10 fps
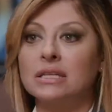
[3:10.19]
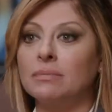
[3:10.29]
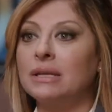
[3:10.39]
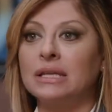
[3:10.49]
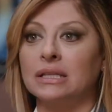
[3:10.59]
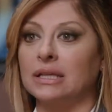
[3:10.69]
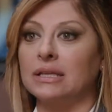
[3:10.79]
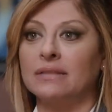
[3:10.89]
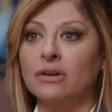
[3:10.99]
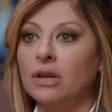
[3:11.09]
it immediately.
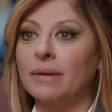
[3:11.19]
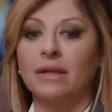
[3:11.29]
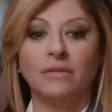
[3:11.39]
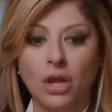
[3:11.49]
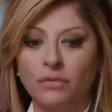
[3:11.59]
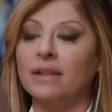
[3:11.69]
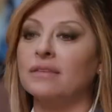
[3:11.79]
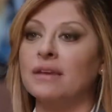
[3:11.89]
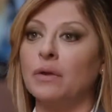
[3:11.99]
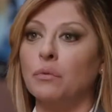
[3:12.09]
They're coming out, no,
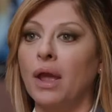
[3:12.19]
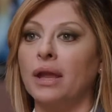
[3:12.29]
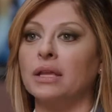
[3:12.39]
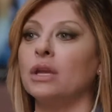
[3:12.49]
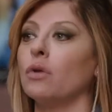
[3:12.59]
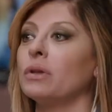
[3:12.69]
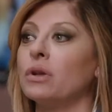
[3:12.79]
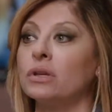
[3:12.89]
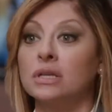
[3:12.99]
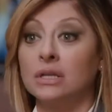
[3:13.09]
that's not right. You know, it
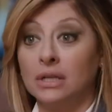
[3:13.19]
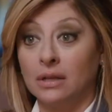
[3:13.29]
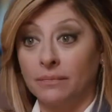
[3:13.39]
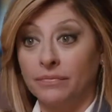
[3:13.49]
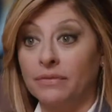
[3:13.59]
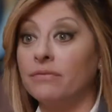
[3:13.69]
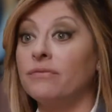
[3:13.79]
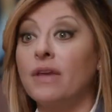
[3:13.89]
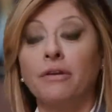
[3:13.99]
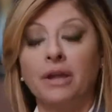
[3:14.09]
because very high bar.
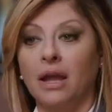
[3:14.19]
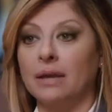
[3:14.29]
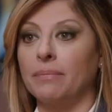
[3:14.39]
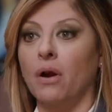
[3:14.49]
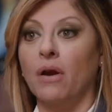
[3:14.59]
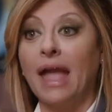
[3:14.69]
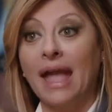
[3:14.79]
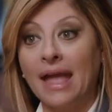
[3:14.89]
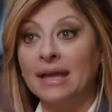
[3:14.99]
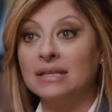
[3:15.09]
Very high bar,
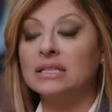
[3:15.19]
and